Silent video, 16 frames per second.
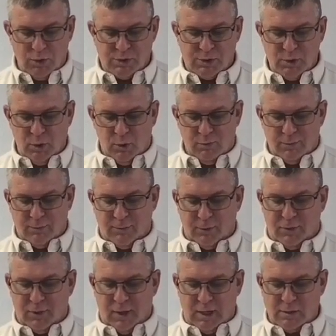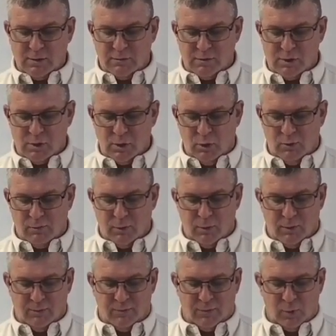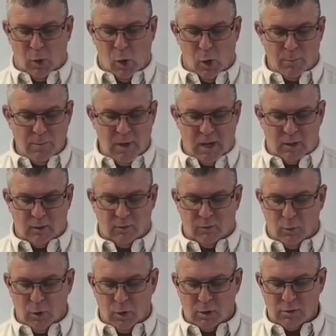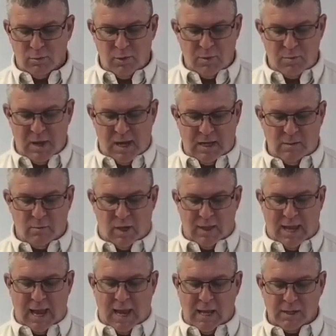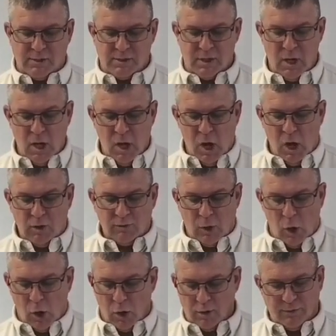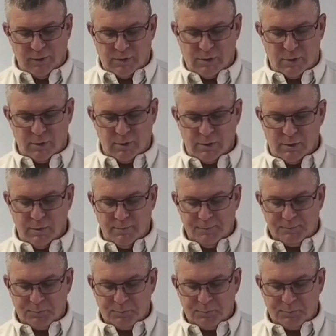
the silver for things of silver, and for all manner of work to be made by the hands of artificers.